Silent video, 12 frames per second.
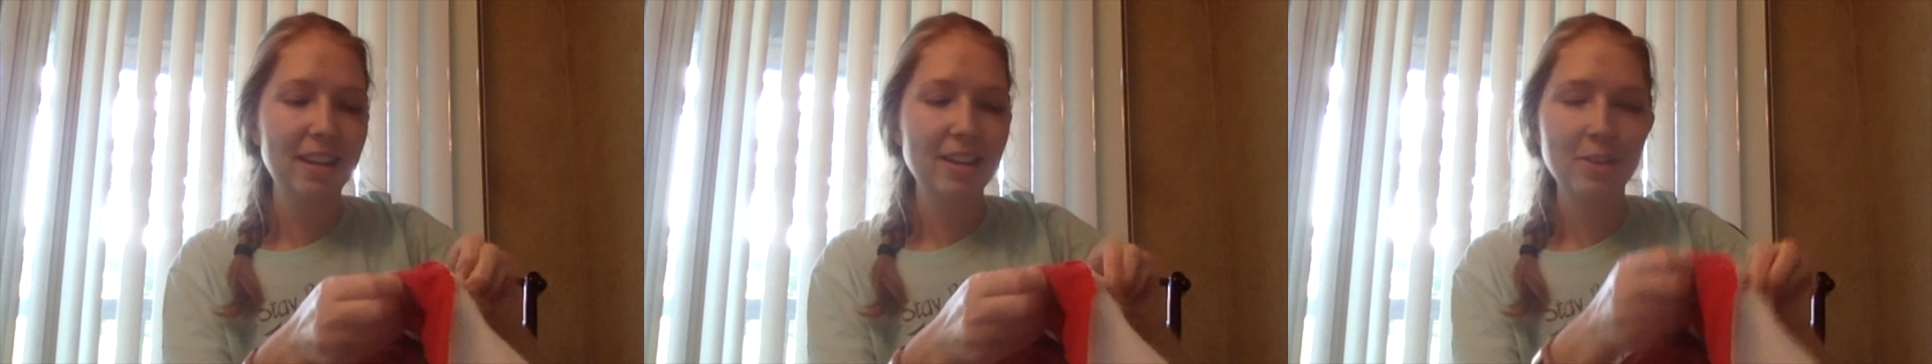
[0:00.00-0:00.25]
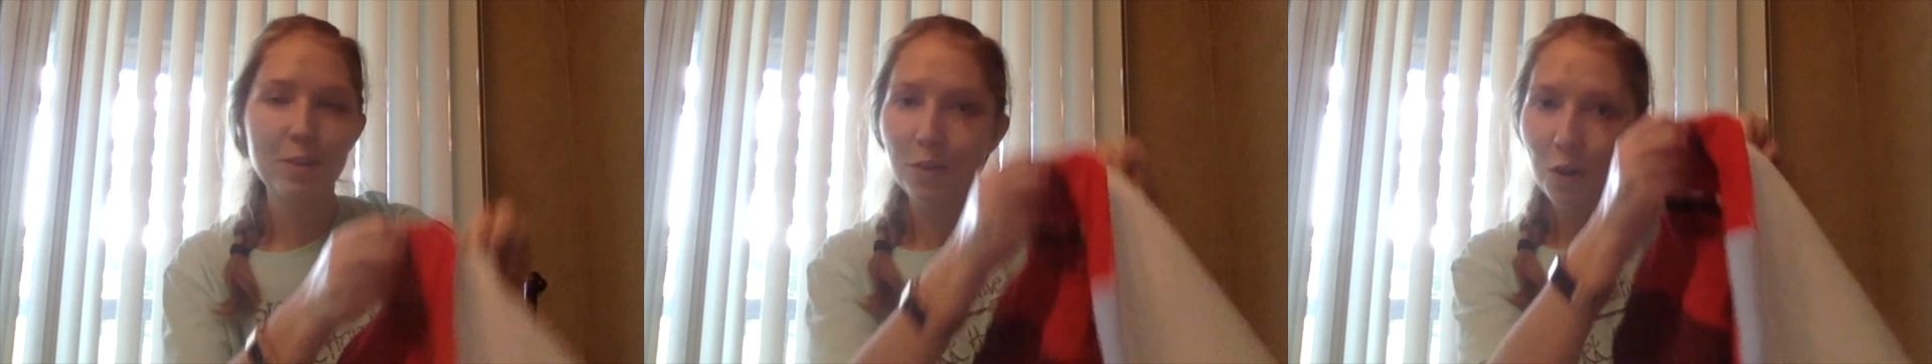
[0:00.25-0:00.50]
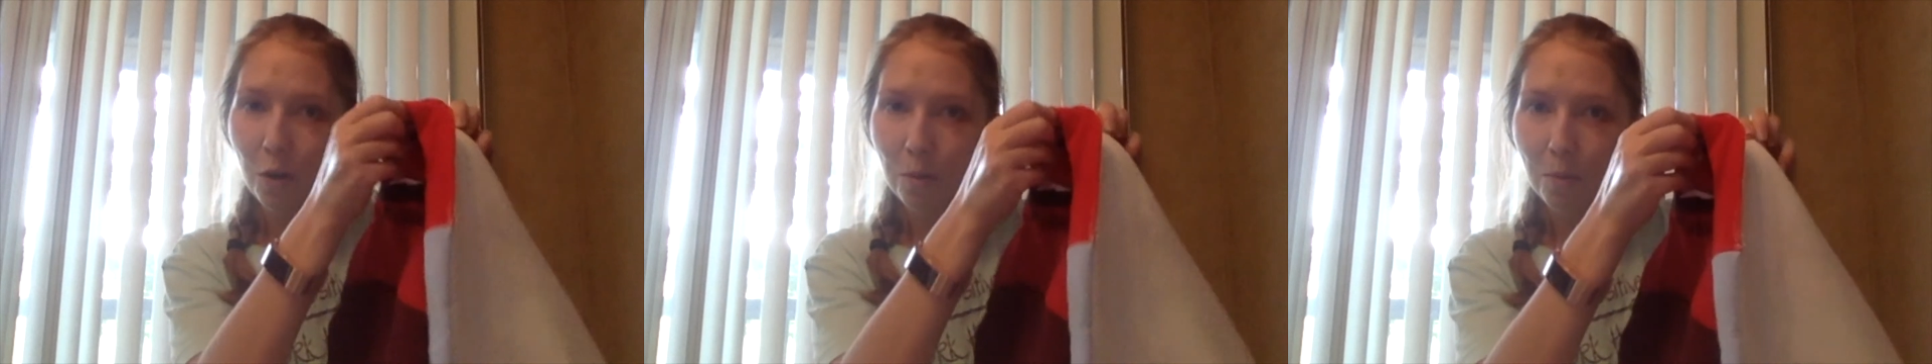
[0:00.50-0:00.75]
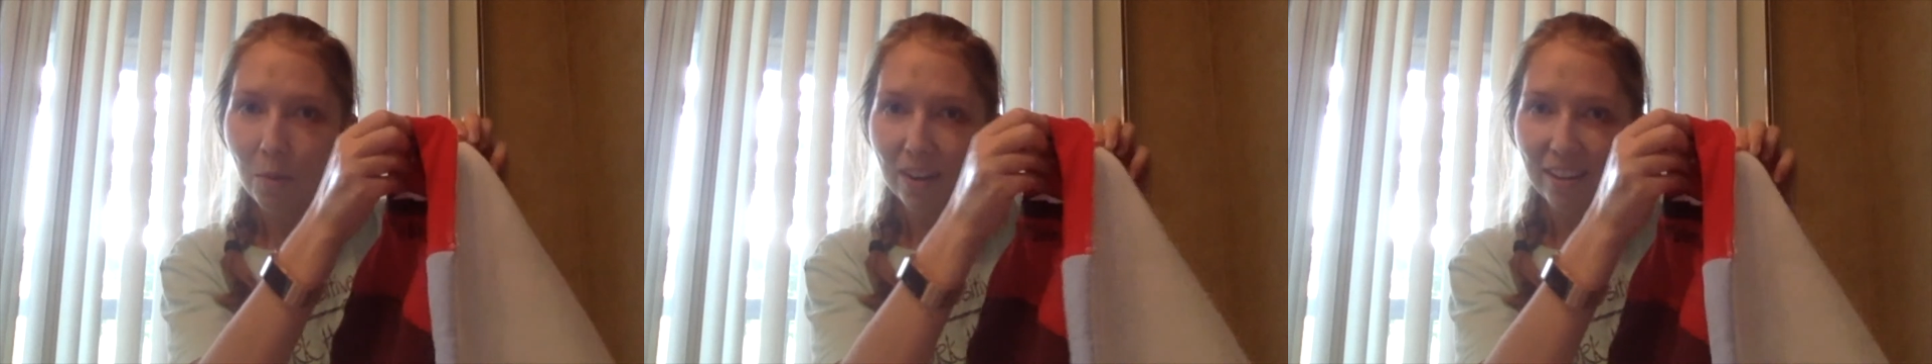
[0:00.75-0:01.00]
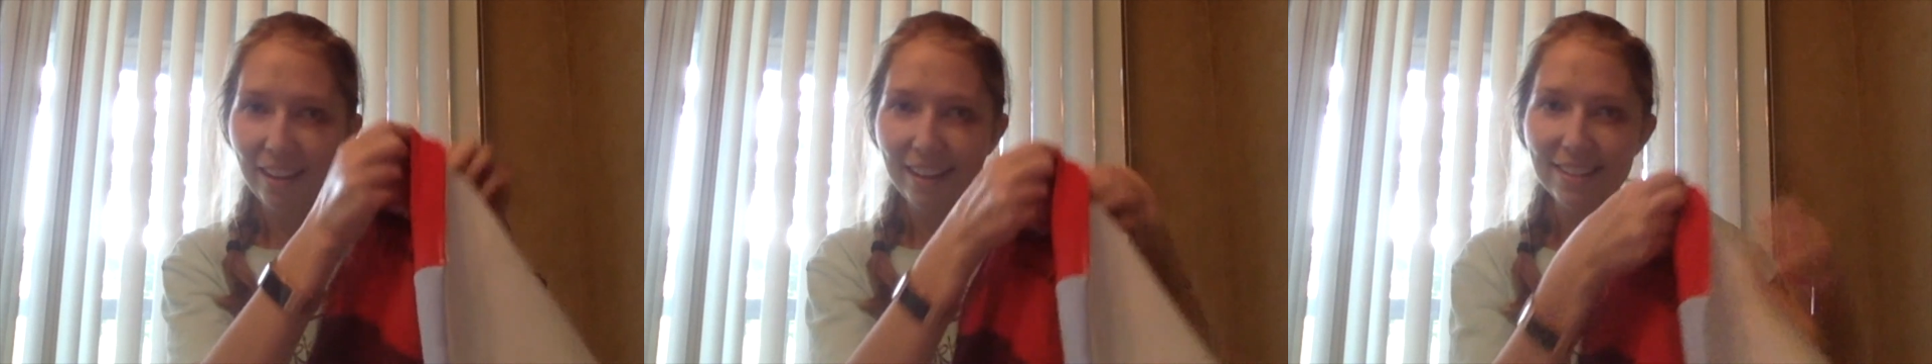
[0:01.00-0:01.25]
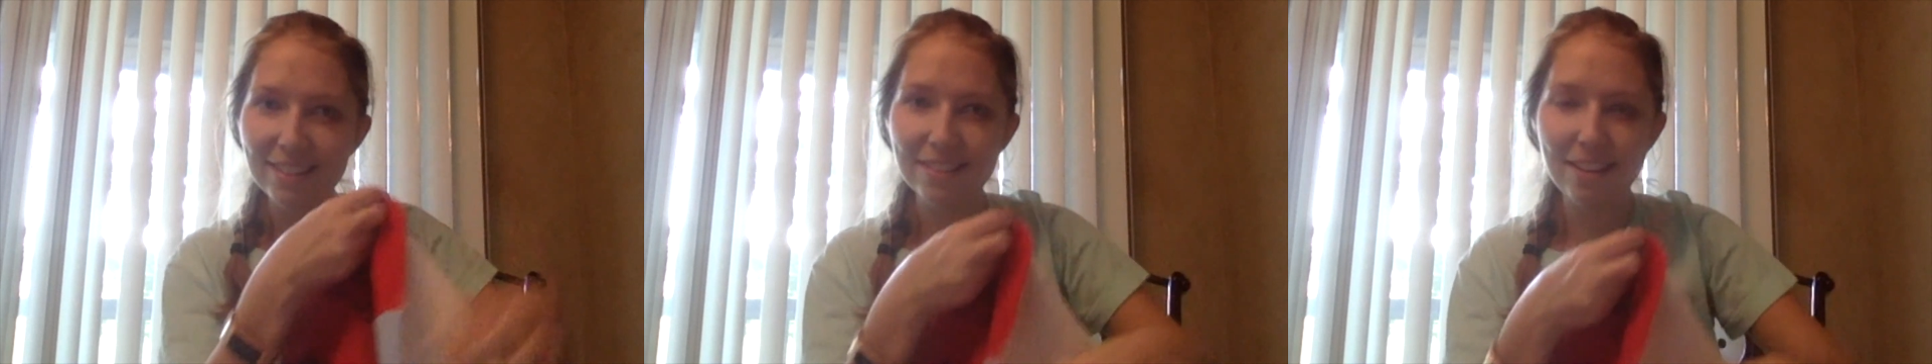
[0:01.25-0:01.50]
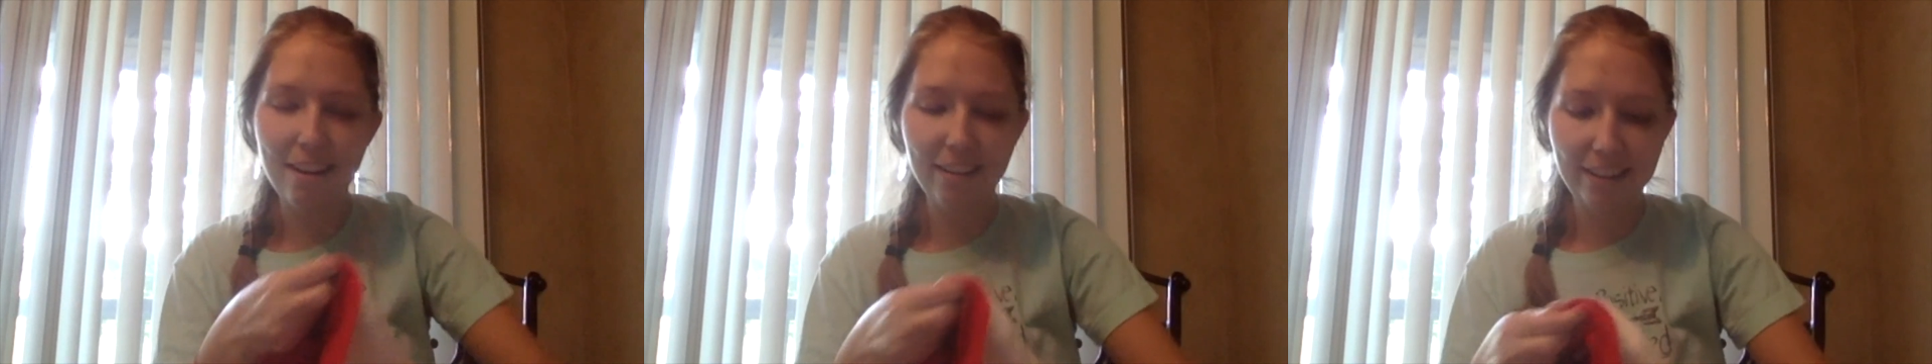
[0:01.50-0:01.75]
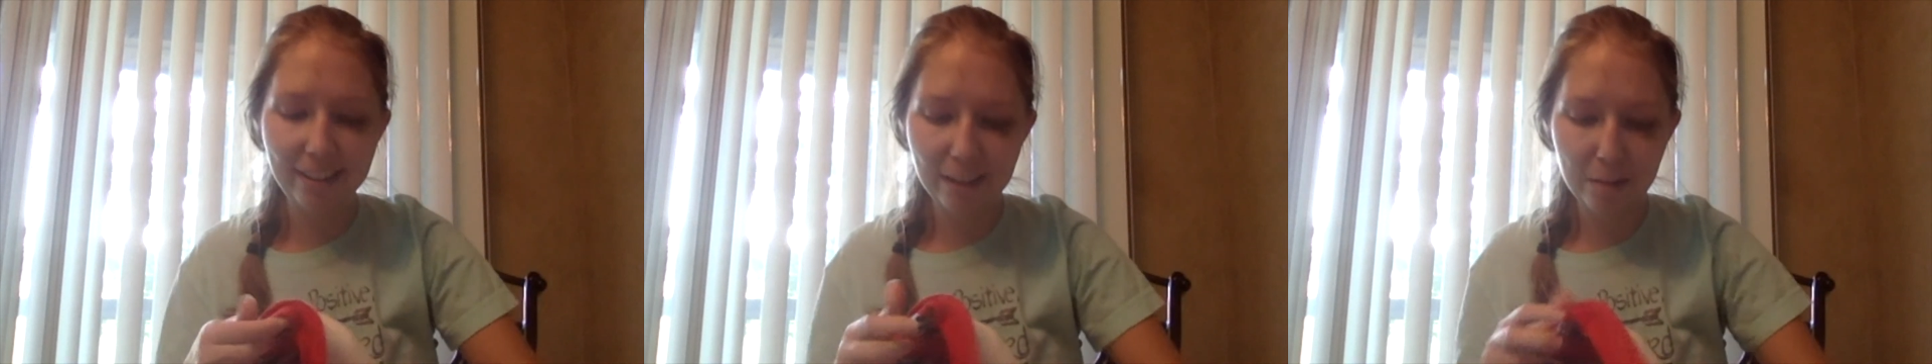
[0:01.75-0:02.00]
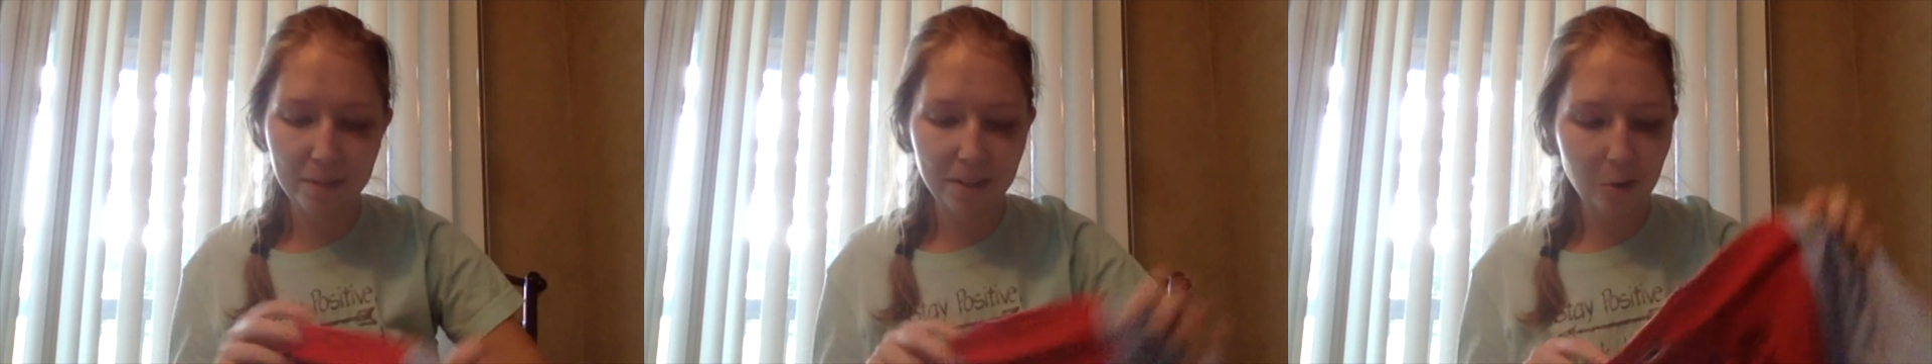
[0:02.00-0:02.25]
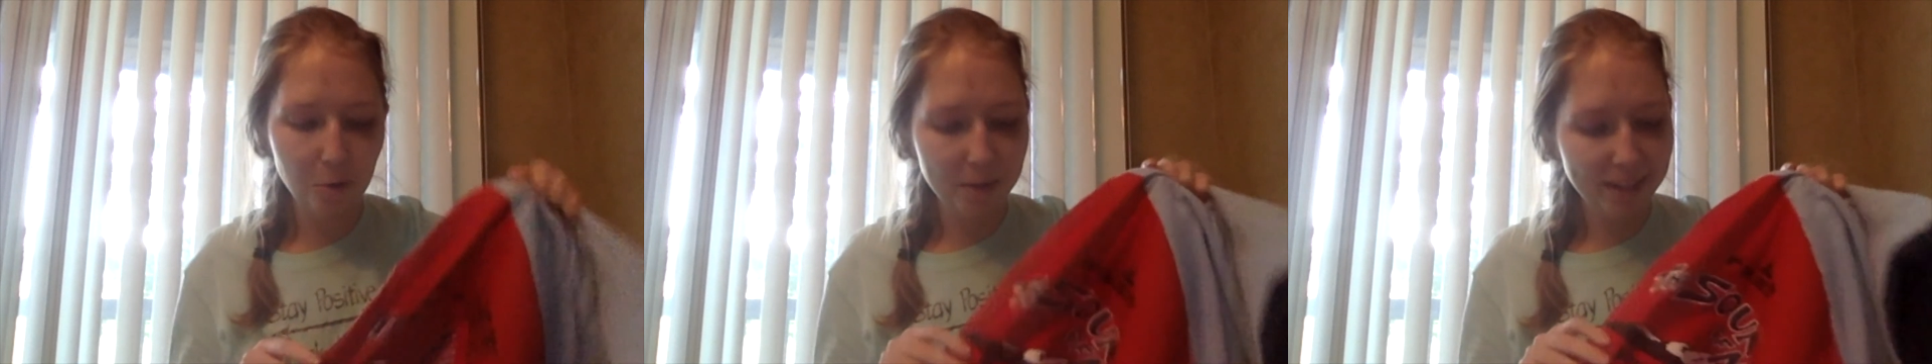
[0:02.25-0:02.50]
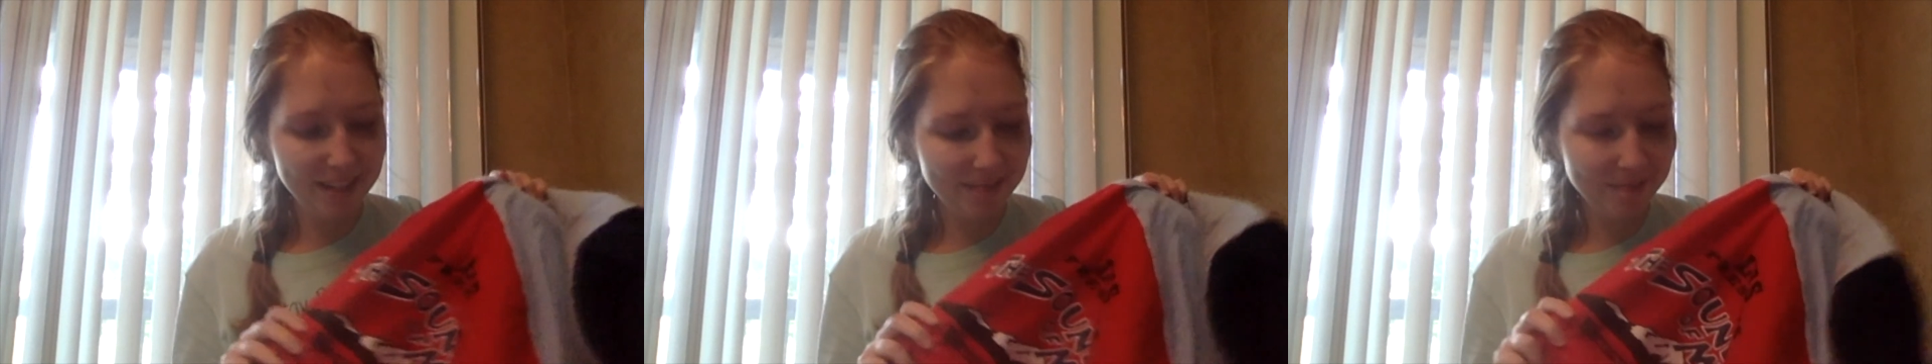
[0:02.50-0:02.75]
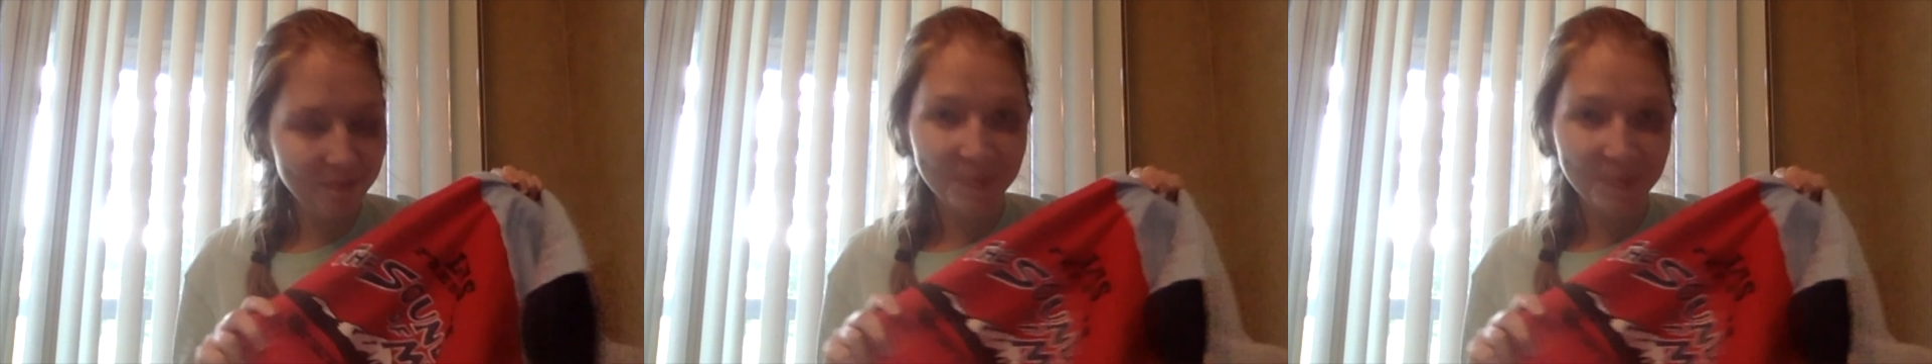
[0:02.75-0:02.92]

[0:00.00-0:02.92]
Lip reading: there's no more like solid coming open.